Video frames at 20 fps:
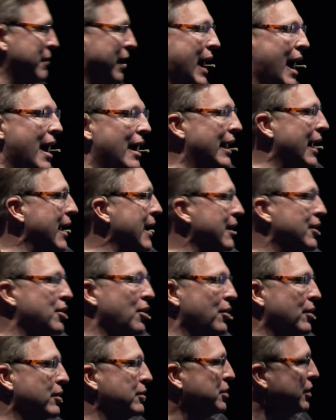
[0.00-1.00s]
out. I
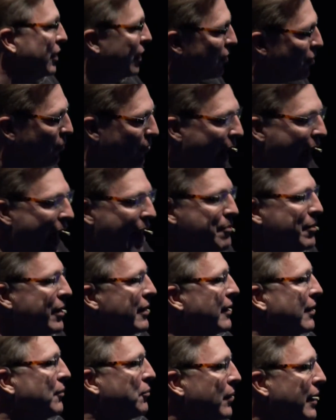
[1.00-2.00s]
encourage you to grab it
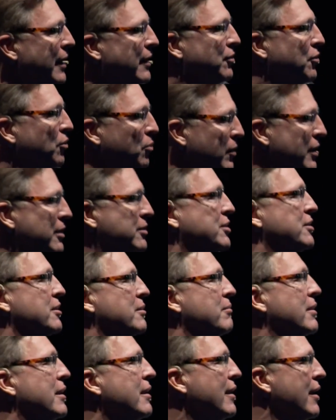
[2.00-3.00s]
and read the
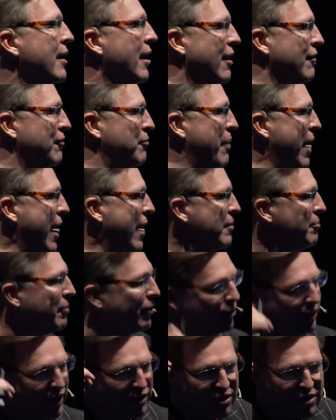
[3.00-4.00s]
wisdom of Ben.
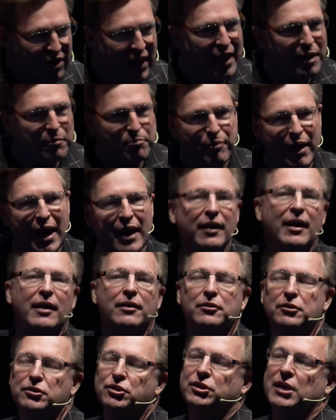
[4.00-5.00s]
But the thing Ben
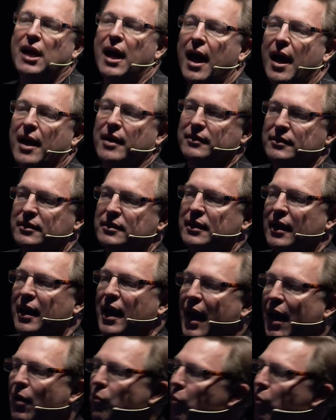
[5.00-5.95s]
understands, and